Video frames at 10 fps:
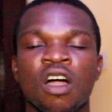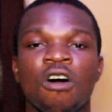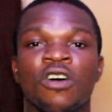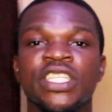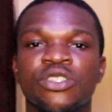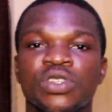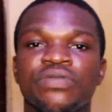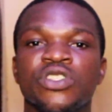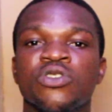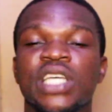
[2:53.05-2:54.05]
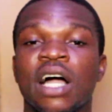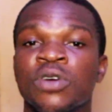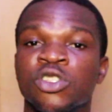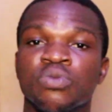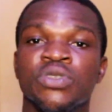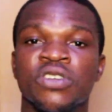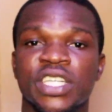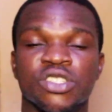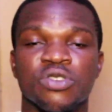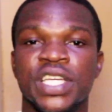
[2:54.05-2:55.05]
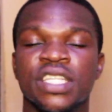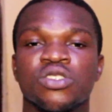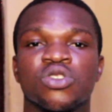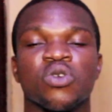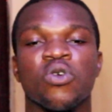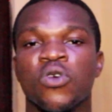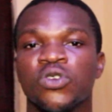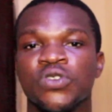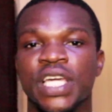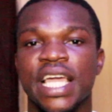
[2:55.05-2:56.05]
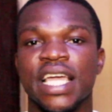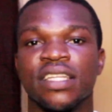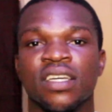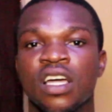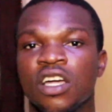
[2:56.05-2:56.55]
all these 3 videos are going to be on the screen, so you can,